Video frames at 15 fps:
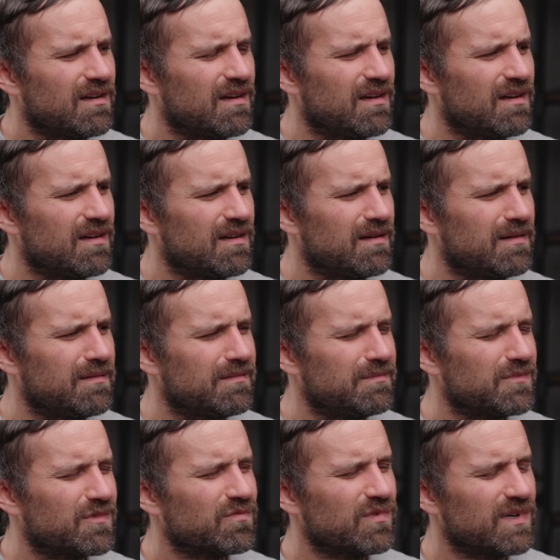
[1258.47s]
um,
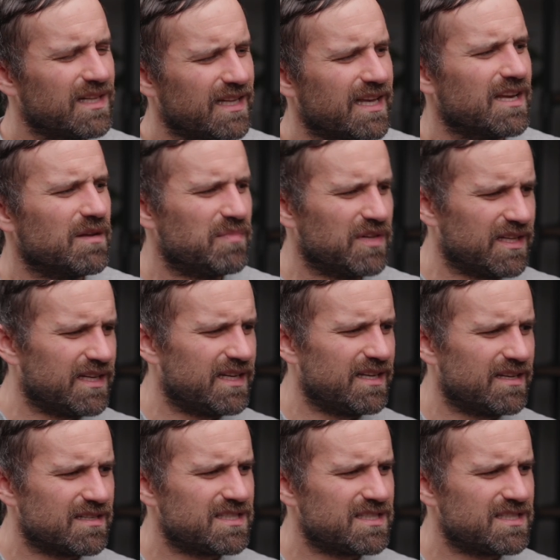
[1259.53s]
really an ability to